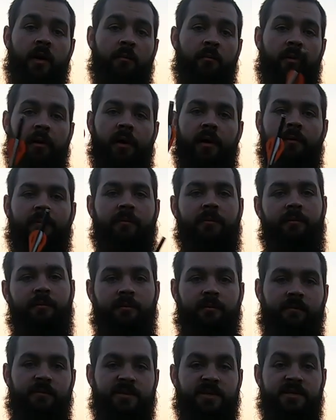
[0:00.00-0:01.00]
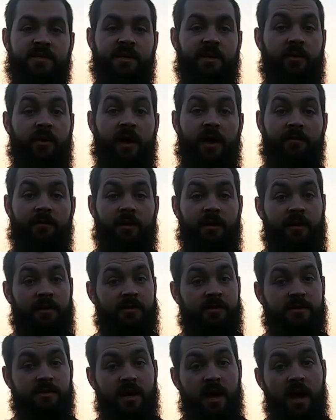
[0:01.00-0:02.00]
But since they don't have any in
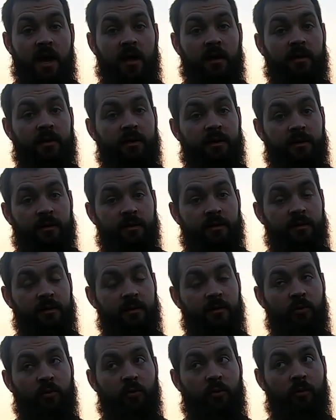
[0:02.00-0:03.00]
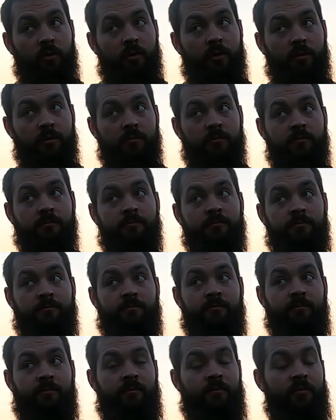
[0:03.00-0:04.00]
stock, or
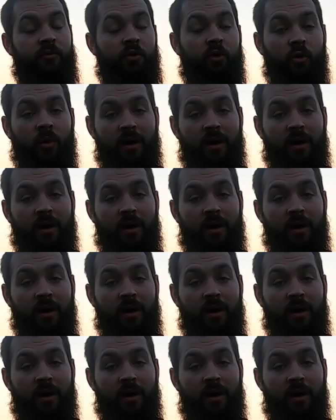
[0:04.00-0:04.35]
no